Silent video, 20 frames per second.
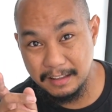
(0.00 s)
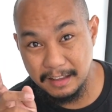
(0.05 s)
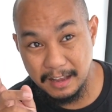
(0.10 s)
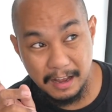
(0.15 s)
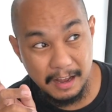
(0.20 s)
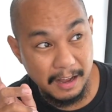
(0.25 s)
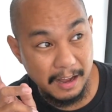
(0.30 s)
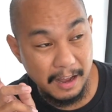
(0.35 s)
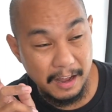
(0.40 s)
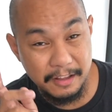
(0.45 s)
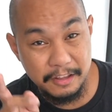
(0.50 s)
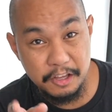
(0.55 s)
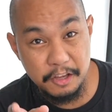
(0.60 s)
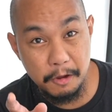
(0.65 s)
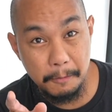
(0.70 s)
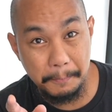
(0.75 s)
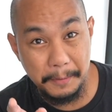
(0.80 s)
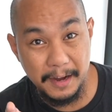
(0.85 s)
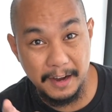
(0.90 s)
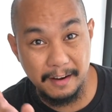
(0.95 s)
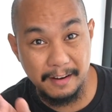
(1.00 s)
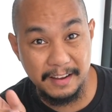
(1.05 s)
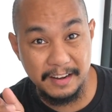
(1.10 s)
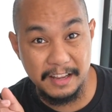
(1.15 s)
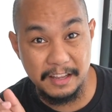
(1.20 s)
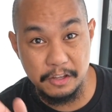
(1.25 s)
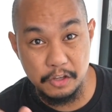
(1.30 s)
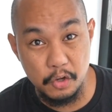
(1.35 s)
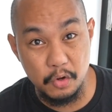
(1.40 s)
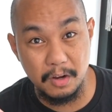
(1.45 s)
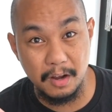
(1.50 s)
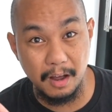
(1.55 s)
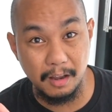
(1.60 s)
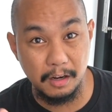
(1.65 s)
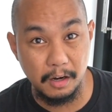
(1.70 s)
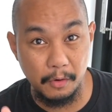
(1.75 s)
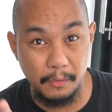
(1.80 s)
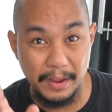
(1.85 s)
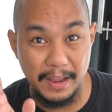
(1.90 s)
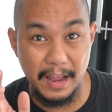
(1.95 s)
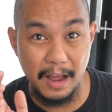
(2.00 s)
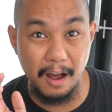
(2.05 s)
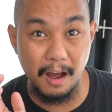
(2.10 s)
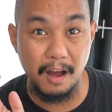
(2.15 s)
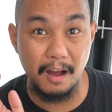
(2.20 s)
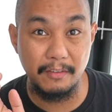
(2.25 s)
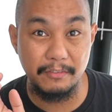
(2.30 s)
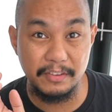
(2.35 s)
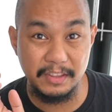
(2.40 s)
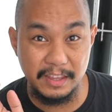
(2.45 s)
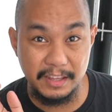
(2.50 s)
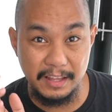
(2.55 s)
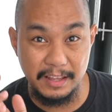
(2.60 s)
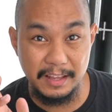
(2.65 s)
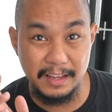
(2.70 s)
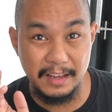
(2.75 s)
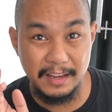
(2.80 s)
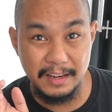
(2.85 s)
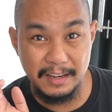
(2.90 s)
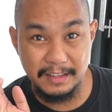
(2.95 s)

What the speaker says: a new pair and a new colorway of the